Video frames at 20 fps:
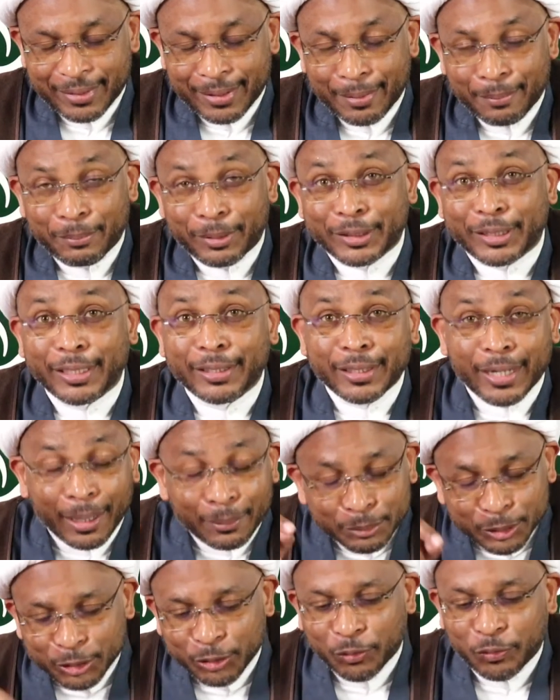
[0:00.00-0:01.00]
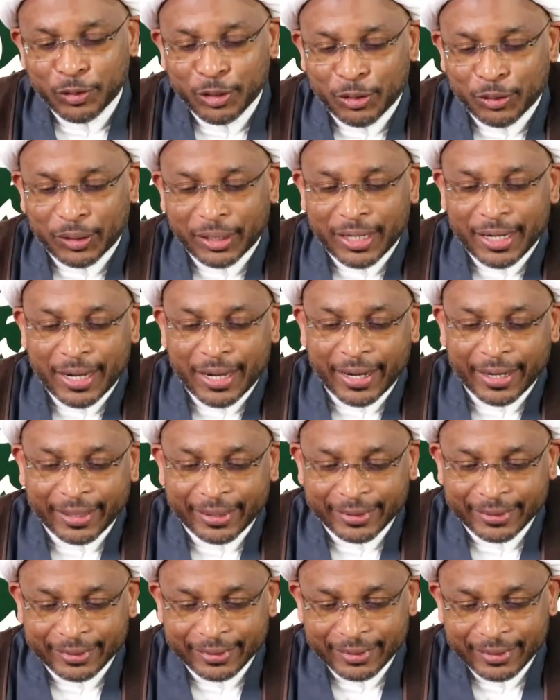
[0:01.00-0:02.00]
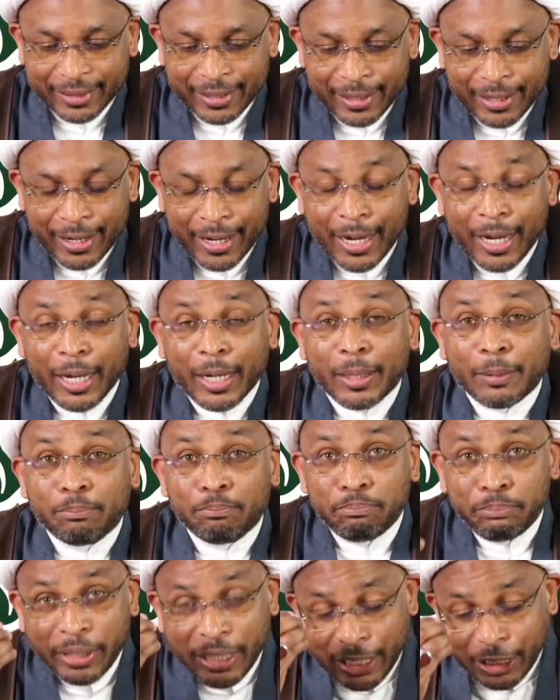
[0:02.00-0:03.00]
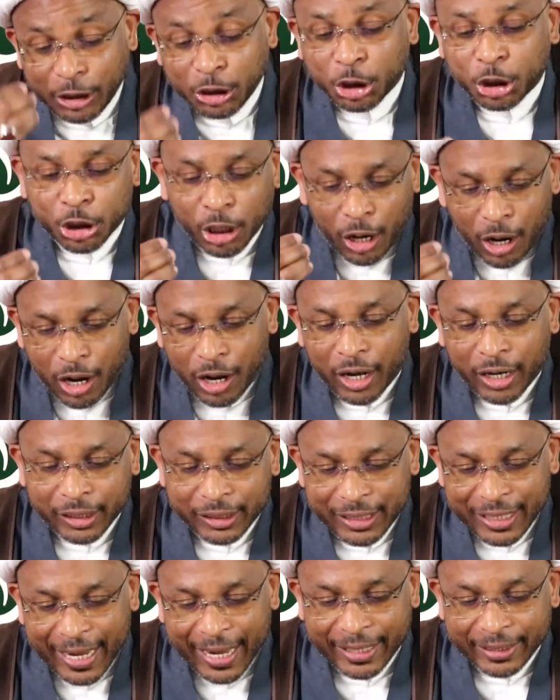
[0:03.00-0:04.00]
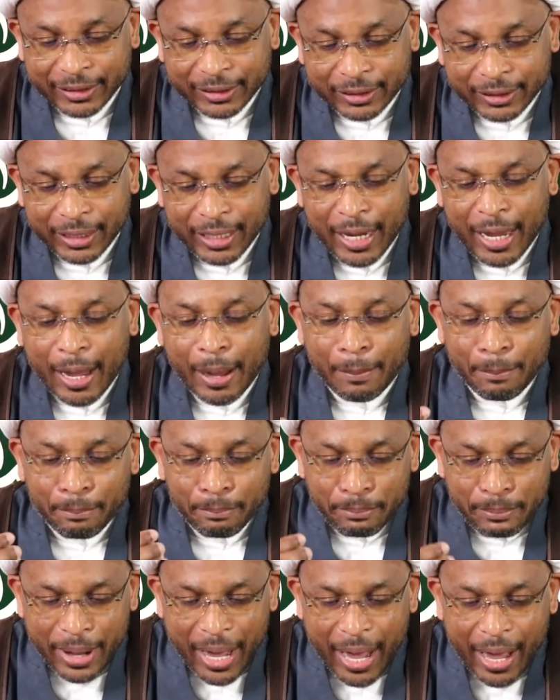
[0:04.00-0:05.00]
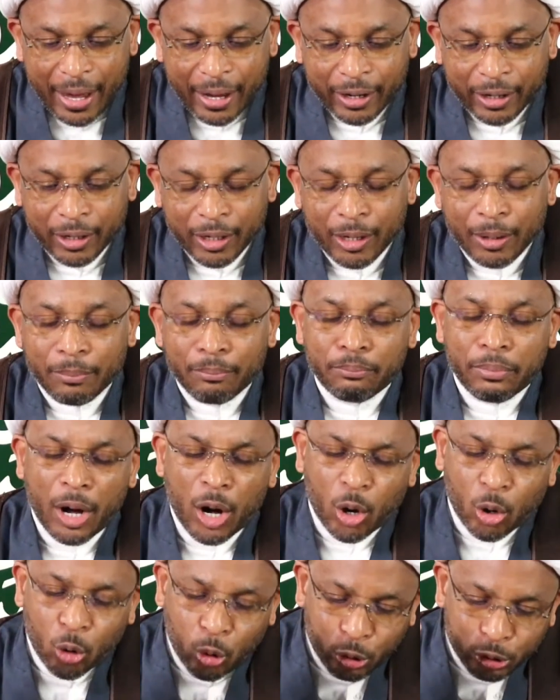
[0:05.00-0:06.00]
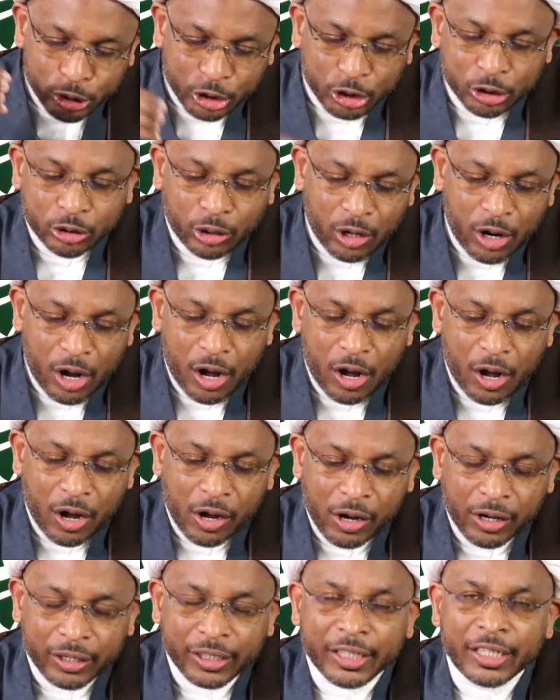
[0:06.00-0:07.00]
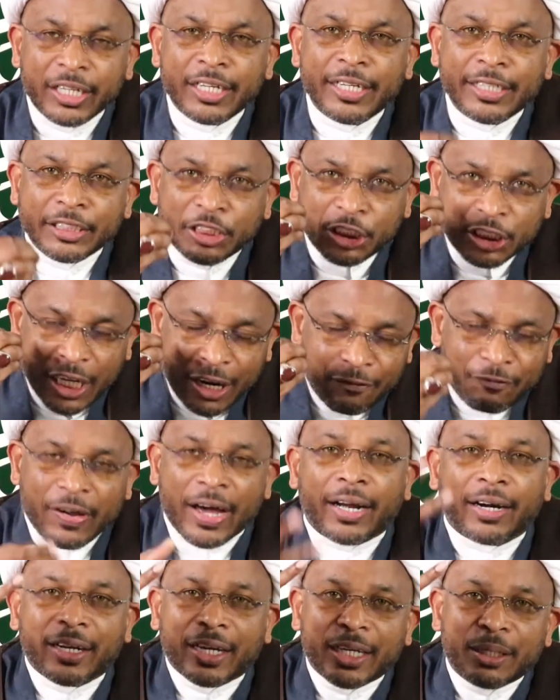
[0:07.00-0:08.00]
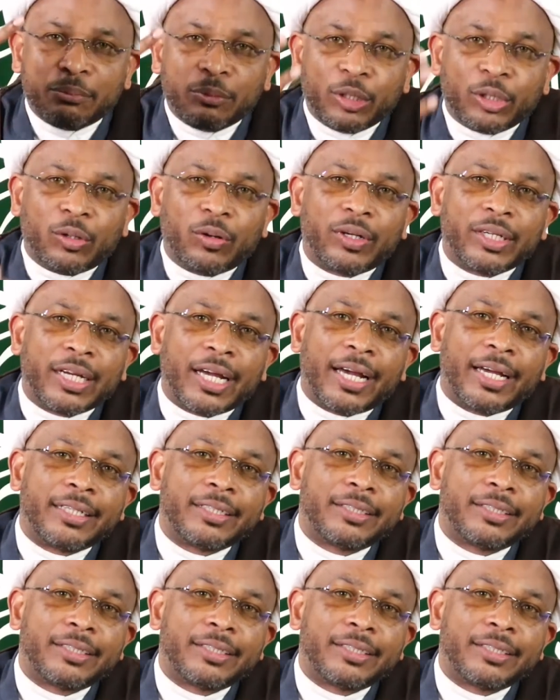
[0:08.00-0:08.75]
But then comes the real line. Bi shahadat marg ba khusran che farqi mikonad.